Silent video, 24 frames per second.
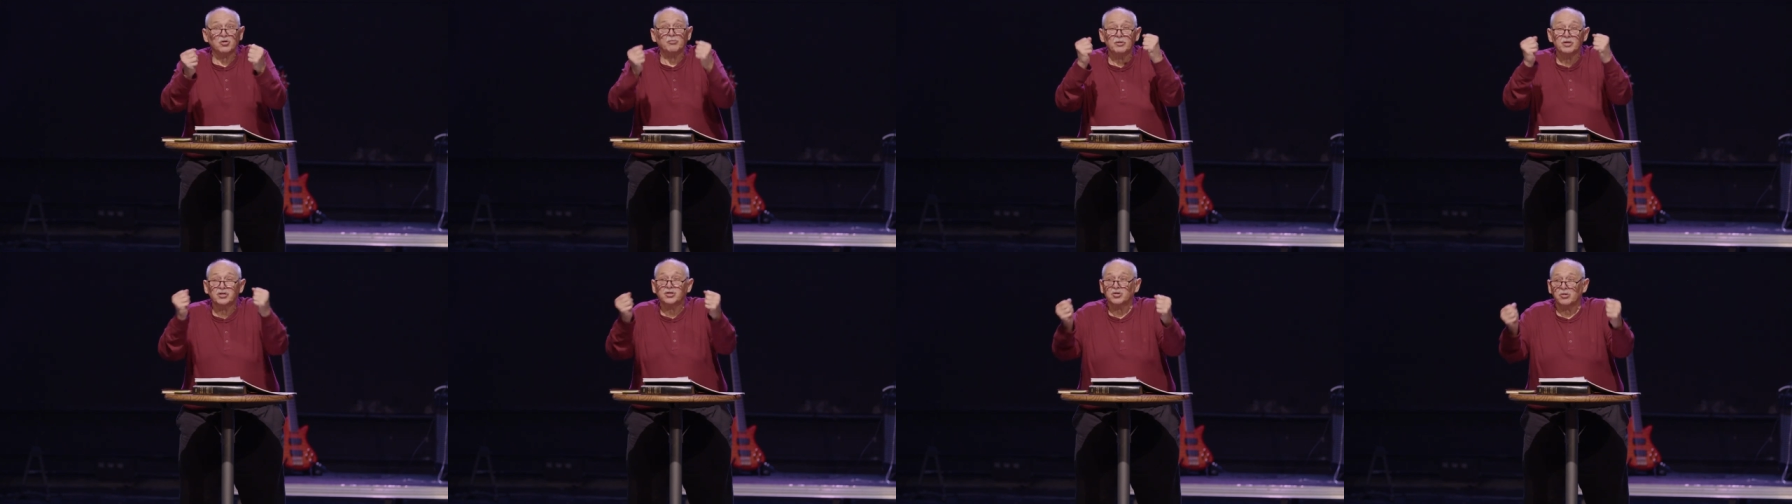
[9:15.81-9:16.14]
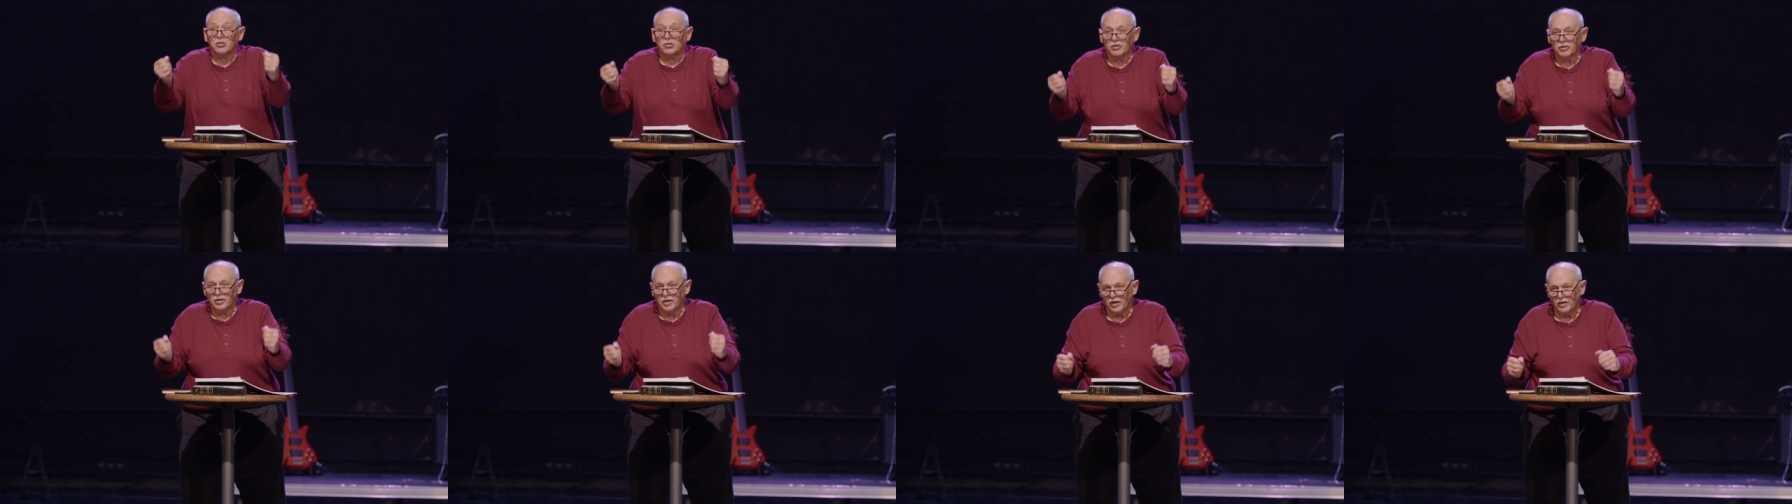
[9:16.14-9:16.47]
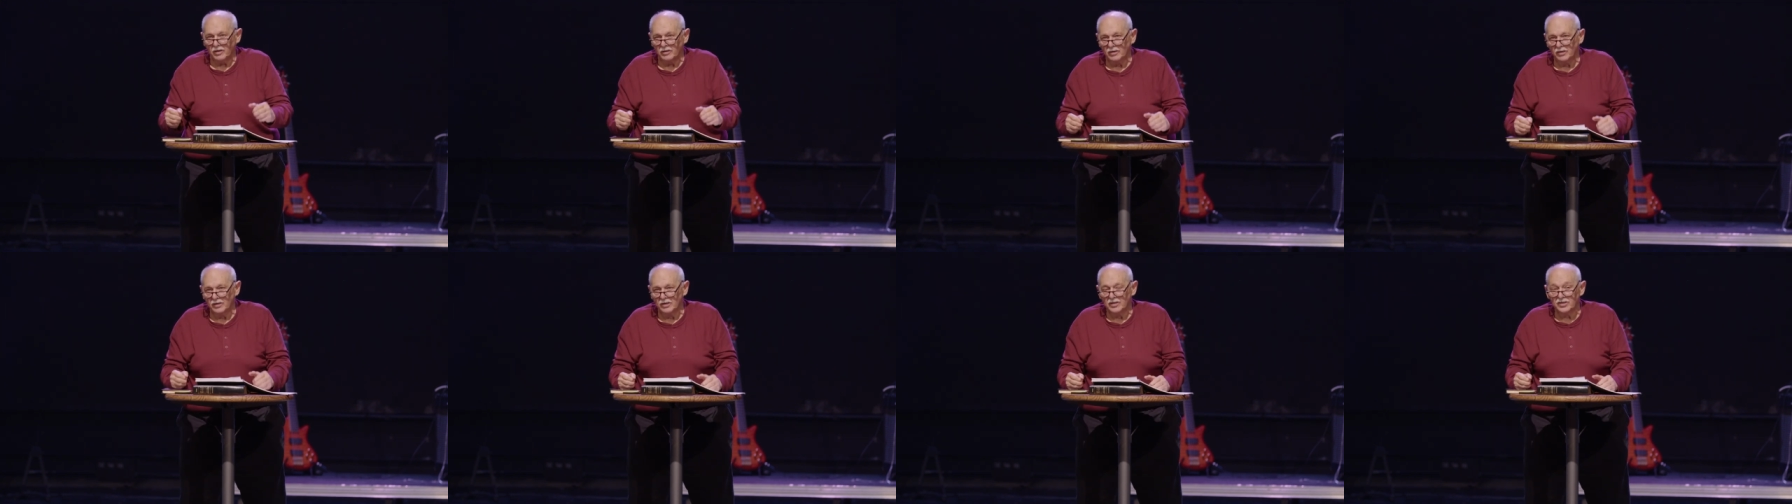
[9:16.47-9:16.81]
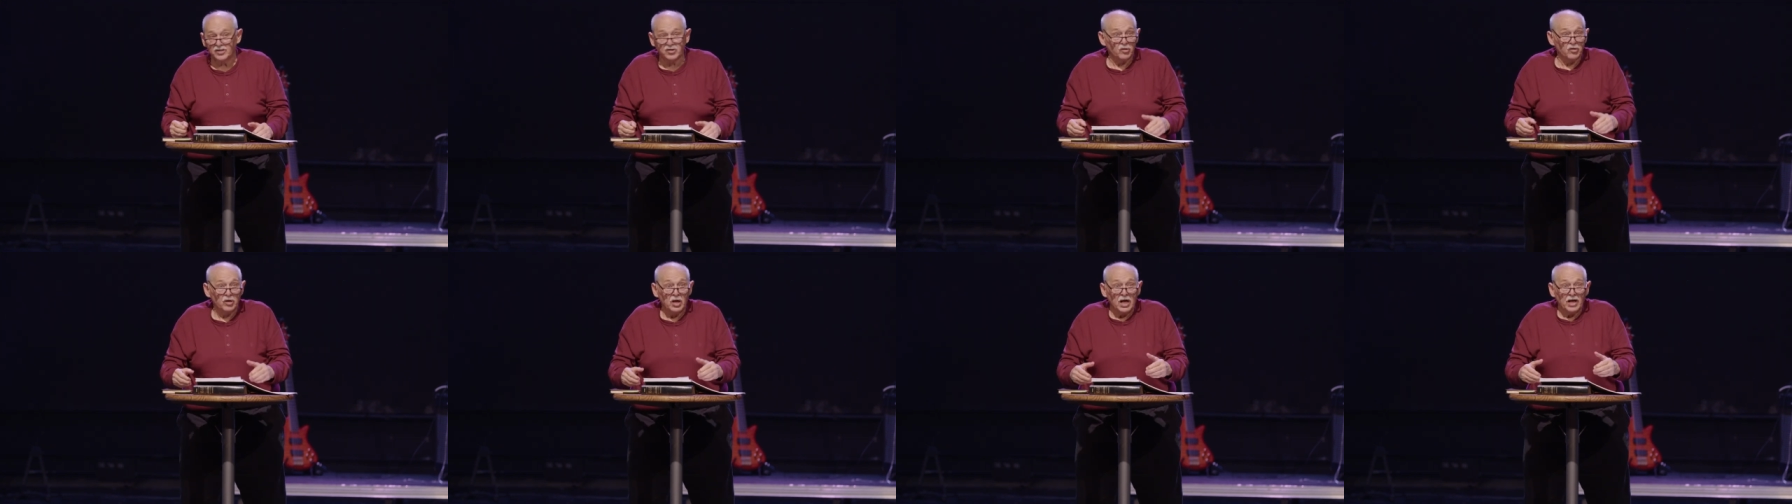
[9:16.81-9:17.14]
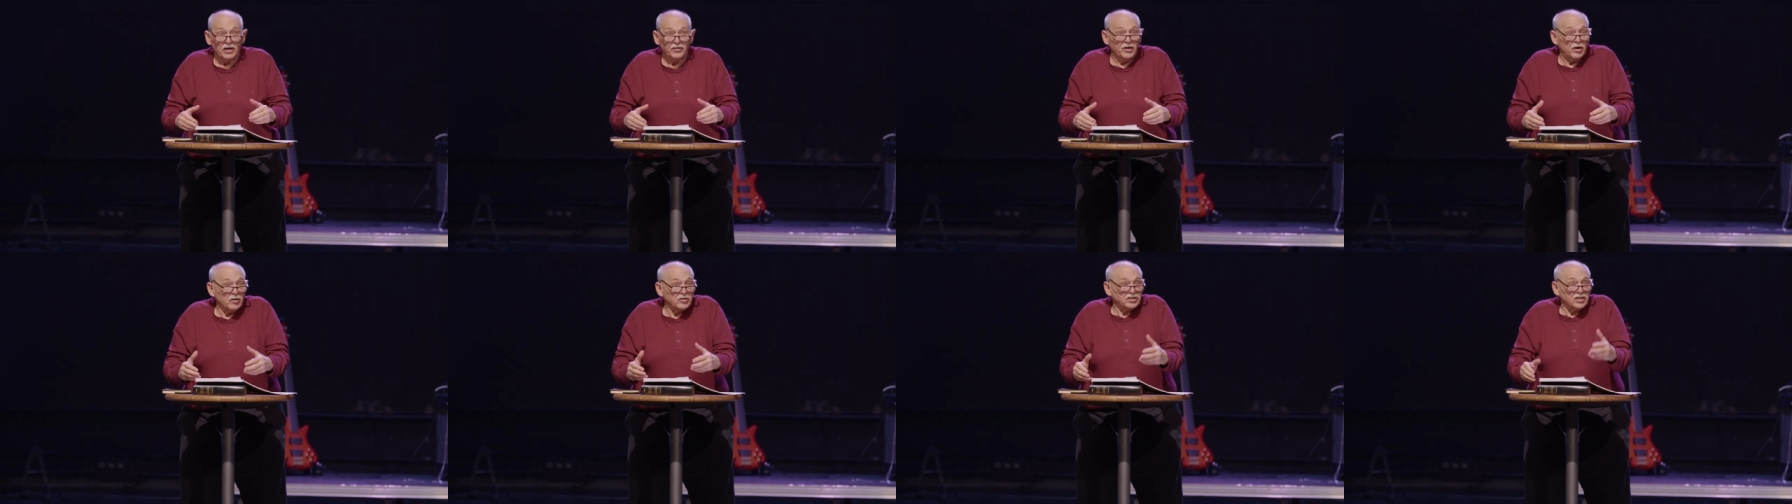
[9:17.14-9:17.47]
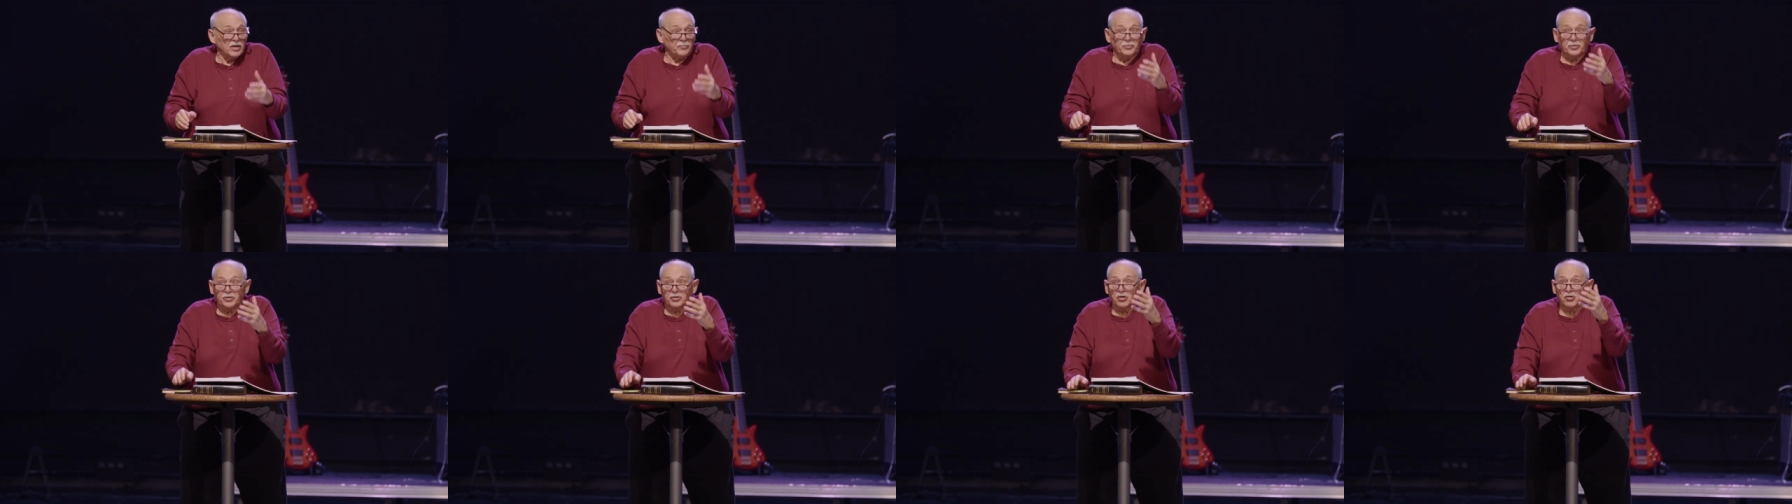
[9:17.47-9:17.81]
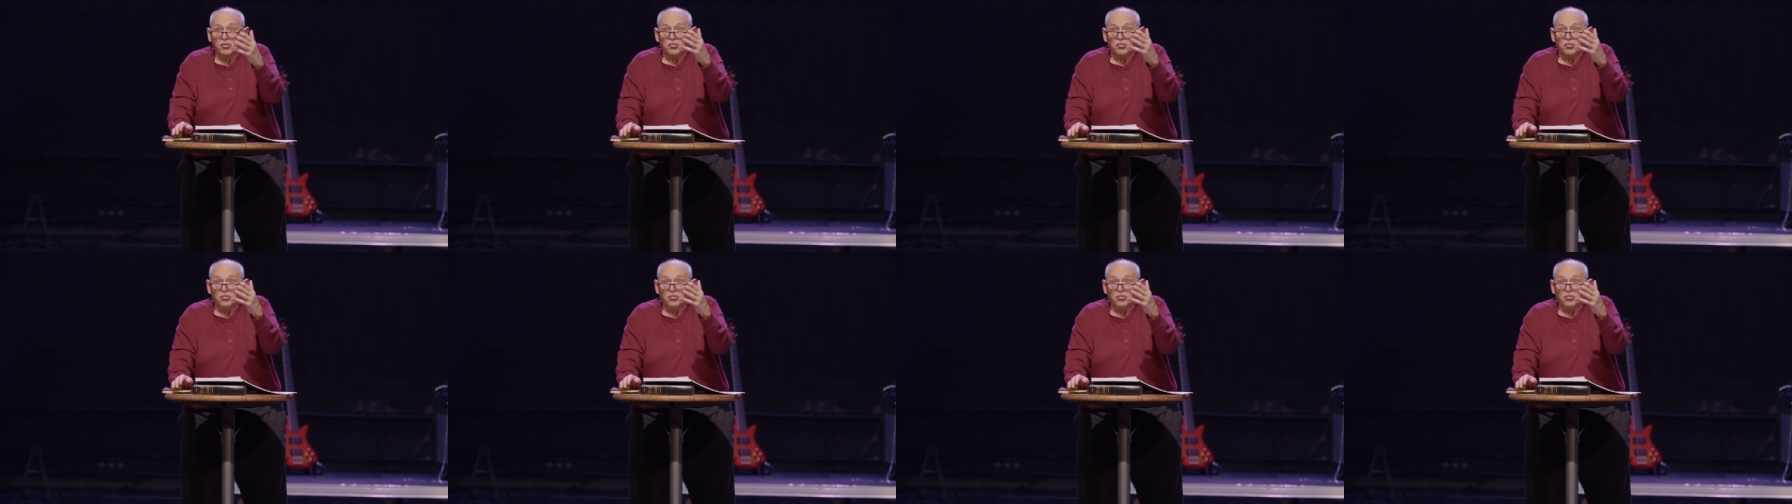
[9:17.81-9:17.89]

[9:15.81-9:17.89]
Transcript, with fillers: maturity. So there's something to